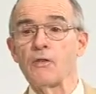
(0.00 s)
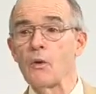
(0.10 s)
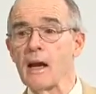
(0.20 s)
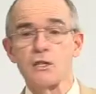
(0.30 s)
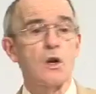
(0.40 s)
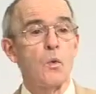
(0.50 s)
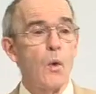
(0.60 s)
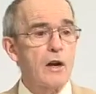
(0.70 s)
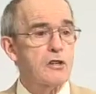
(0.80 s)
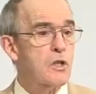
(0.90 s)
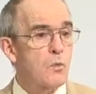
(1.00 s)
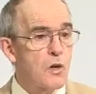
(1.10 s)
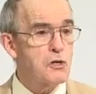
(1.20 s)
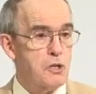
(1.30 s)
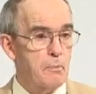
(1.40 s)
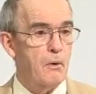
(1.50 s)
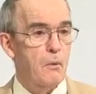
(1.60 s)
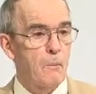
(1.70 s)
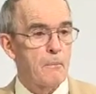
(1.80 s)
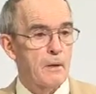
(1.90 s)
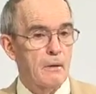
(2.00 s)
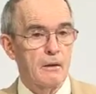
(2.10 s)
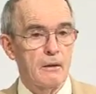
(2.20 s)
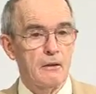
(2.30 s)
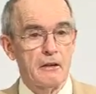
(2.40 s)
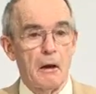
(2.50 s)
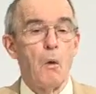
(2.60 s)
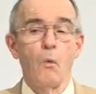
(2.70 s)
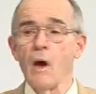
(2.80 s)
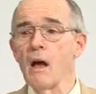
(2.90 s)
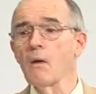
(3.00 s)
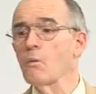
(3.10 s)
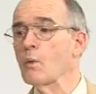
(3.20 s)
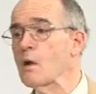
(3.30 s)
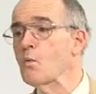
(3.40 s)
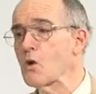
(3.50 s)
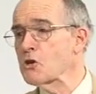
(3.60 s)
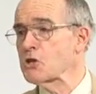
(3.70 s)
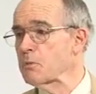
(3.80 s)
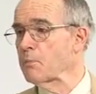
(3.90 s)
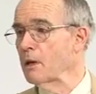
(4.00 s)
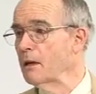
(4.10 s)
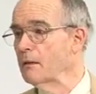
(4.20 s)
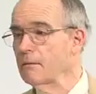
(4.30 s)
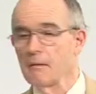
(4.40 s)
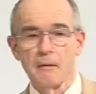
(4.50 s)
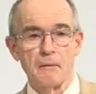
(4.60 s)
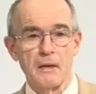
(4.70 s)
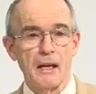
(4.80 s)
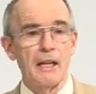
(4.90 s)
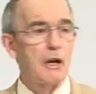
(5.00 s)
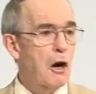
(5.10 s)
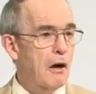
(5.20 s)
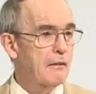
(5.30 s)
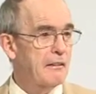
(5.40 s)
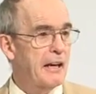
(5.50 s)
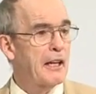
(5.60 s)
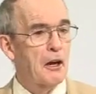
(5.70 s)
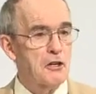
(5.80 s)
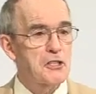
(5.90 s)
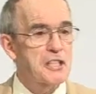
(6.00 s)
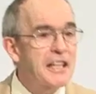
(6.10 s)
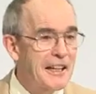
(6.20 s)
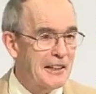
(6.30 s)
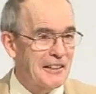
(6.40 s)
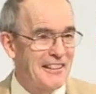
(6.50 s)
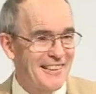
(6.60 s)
If you ask, where's the worship? You'll get, well, we worship in, in, our, in our singing.